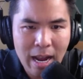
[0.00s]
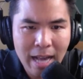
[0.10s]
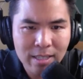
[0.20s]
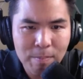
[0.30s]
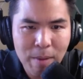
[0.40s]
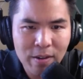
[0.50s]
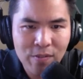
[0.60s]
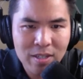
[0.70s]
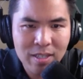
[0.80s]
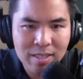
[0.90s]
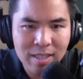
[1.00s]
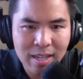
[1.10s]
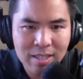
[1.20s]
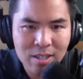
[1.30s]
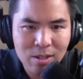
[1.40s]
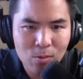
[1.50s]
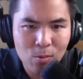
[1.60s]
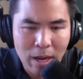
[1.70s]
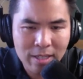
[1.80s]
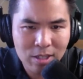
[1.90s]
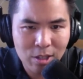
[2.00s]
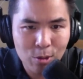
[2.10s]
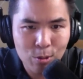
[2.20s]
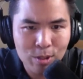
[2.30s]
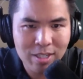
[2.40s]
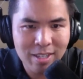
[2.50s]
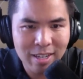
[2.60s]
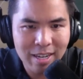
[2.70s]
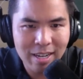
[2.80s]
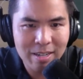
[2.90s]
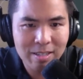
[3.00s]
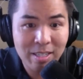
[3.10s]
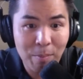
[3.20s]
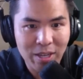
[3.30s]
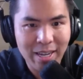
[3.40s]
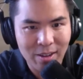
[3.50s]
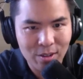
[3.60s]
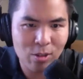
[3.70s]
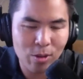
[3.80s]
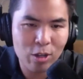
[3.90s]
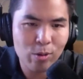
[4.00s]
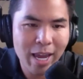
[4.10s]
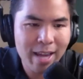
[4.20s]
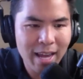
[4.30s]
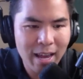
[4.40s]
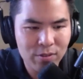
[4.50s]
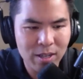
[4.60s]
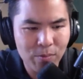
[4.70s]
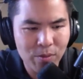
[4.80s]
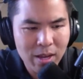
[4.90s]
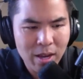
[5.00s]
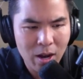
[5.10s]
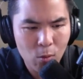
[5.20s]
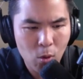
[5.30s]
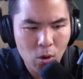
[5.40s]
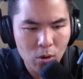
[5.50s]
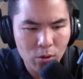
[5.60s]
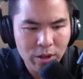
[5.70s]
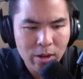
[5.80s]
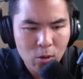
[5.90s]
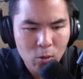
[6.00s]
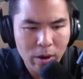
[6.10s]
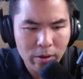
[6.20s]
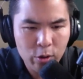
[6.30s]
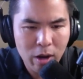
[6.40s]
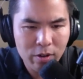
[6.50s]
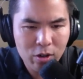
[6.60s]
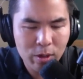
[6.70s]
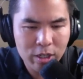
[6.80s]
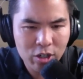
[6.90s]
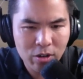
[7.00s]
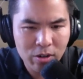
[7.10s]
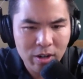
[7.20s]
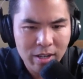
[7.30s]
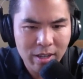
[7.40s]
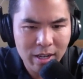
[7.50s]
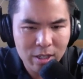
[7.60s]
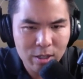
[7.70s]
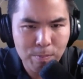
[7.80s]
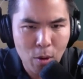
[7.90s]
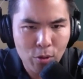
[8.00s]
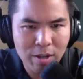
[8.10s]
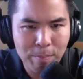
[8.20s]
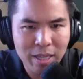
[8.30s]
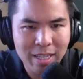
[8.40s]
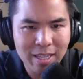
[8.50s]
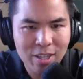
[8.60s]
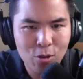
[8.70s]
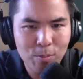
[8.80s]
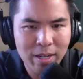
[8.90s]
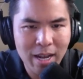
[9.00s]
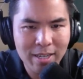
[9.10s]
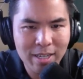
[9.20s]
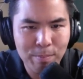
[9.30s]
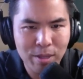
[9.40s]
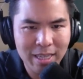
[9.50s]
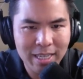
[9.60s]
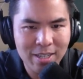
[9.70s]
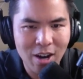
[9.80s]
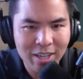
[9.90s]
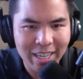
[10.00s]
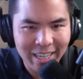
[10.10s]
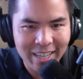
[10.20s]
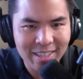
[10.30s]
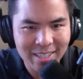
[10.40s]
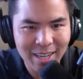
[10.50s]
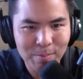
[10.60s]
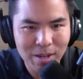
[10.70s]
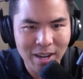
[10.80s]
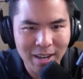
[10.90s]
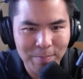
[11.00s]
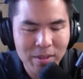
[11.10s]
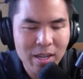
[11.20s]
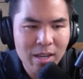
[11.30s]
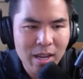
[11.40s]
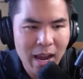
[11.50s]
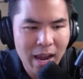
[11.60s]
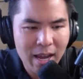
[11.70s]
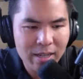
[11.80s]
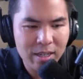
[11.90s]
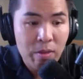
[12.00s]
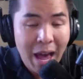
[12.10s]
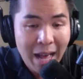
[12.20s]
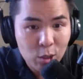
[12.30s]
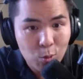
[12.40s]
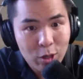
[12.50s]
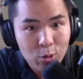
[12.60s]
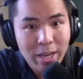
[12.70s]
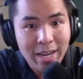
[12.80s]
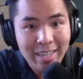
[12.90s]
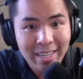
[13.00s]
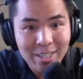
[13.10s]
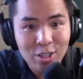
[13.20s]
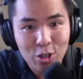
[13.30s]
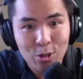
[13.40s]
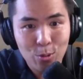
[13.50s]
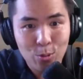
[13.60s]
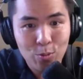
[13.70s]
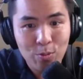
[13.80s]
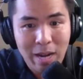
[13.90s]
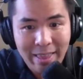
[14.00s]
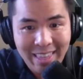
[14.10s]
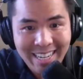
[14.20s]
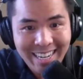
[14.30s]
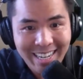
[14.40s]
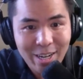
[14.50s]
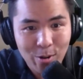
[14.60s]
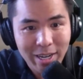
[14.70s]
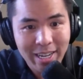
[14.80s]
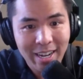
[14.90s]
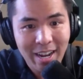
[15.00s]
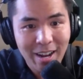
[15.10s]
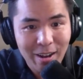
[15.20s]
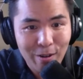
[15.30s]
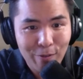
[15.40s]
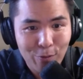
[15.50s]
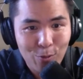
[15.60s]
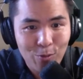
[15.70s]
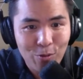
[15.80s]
has a metaphysics that ex excludes something else. So then you can't have some a world where you have a creature that is both completely human and completely mm-hmm. donkey at the same time. And uh, that's when you get into the nitty gritty of